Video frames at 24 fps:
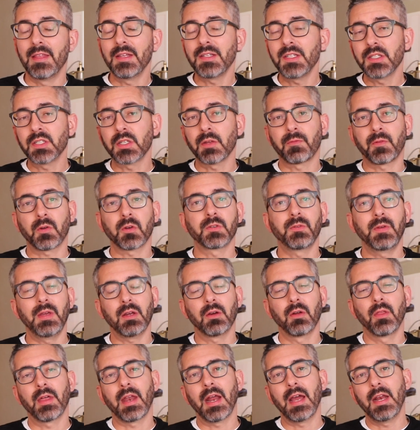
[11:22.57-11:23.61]
this is the first
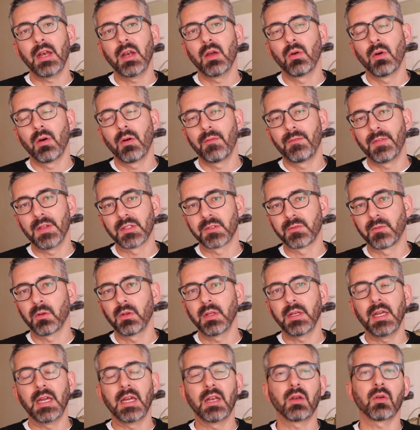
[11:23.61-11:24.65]
vehicle that I know of that's
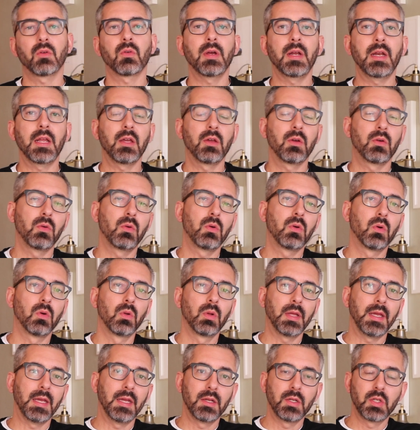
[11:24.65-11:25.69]
fully integrating
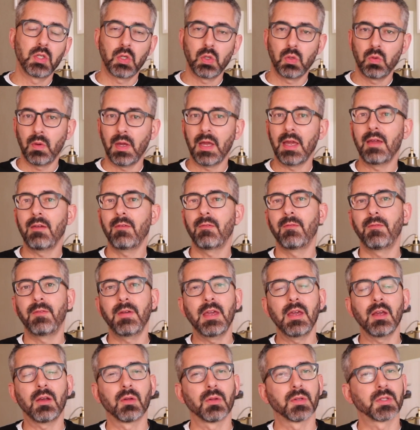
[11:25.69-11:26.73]
Google into a
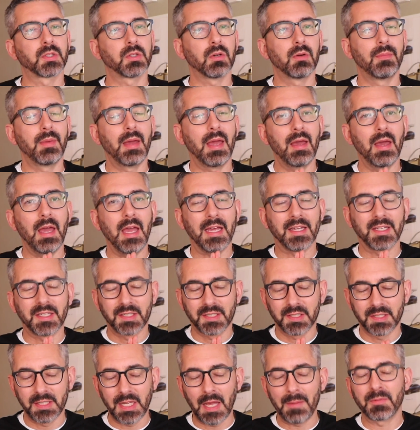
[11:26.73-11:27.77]
vehicle. So I'm
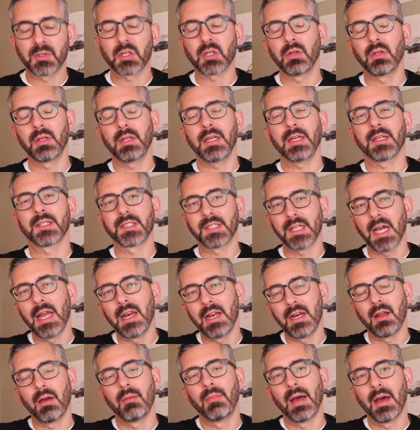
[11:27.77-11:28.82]
exceptionally
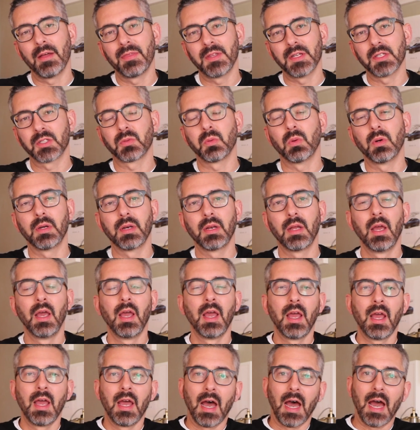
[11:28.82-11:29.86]
excited about this one.
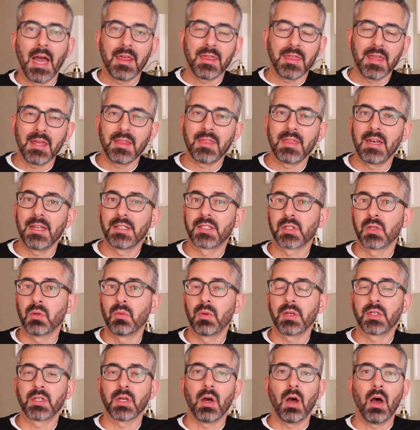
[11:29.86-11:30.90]
I think that it's
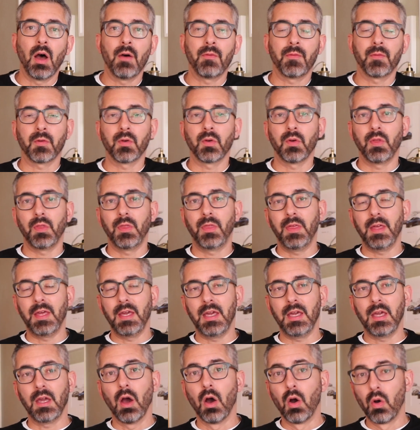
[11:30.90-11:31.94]
going to offer
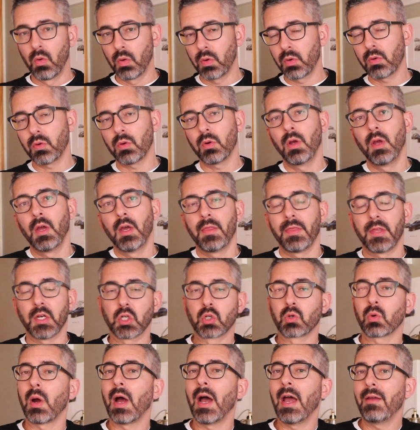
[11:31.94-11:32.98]
the owner, the
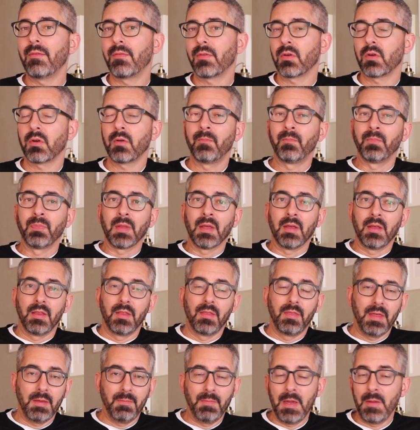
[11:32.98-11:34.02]
driver,
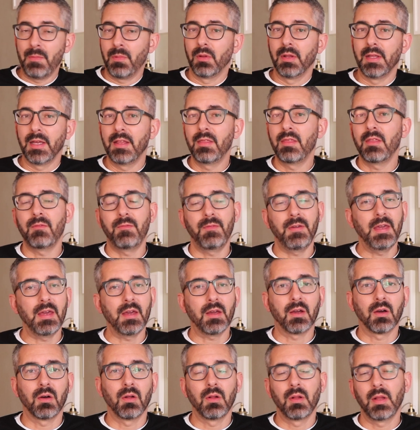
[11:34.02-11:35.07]
the people in the
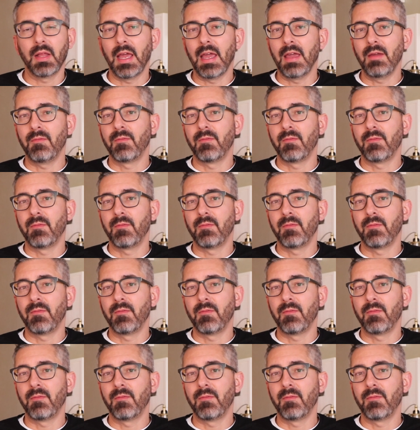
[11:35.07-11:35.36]
vehicle a